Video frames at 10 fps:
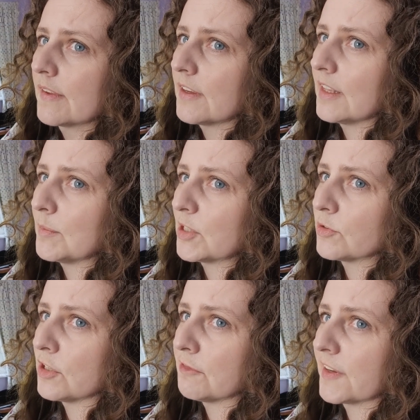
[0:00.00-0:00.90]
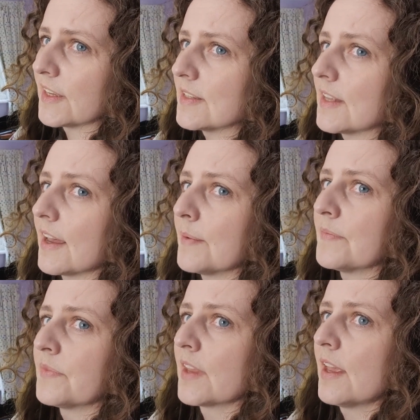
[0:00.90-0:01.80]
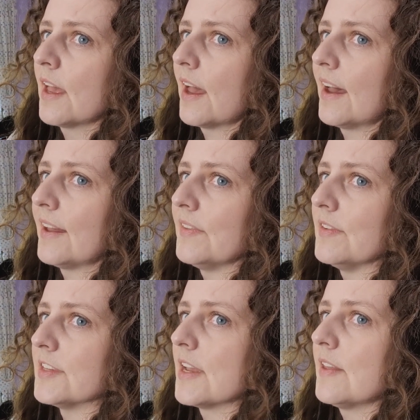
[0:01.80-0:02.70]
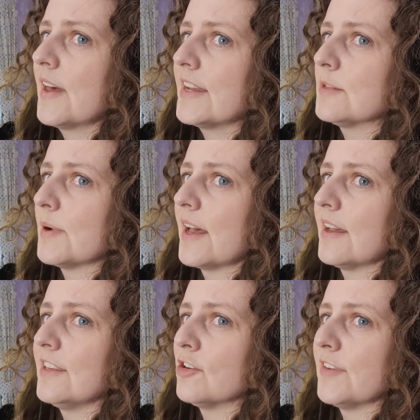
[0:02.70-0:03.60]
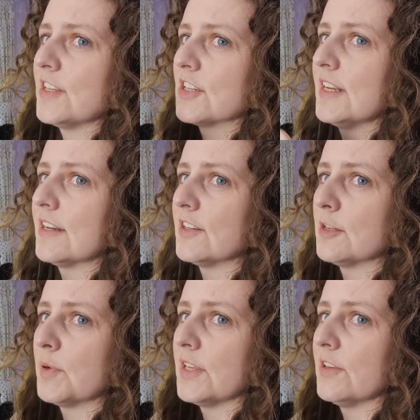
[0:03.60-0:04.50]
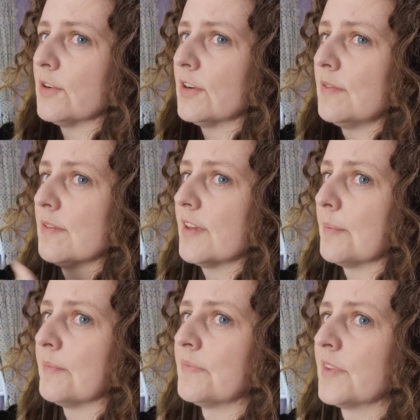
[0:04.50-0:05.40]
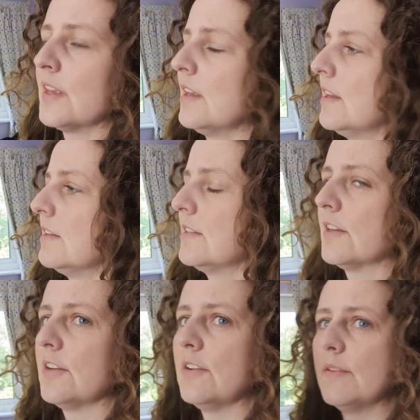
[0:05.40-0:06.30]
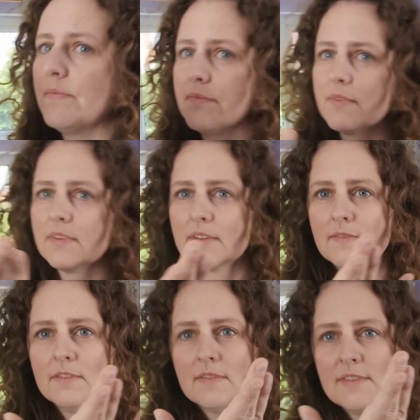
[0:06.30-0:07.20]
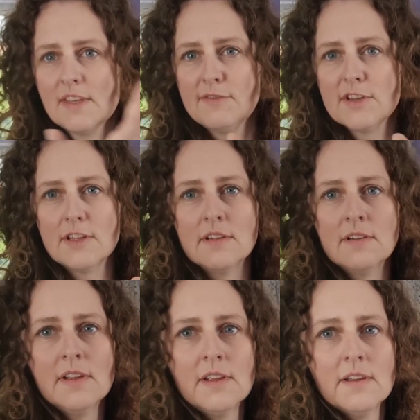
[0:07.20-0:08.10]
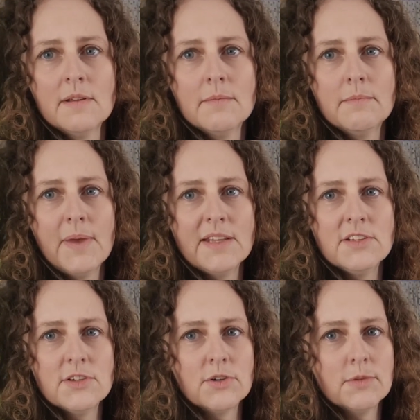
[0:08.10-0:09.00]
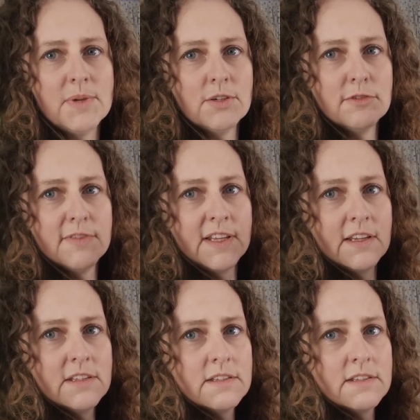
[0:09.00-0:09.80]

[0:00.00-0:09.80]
middle 2 fingers there, and that is where you're eventually going to put your thumb. So see if you can bend your middle fingers.